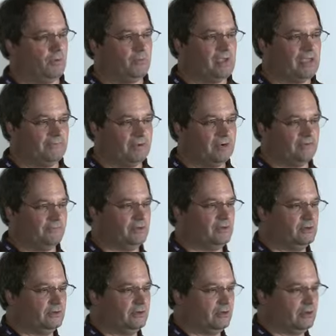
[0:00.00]
we haven't
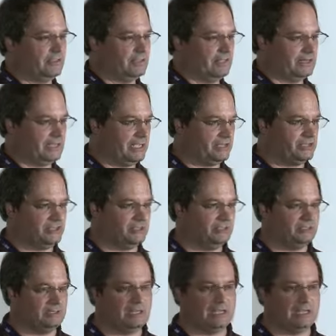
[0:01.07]
covered authentication.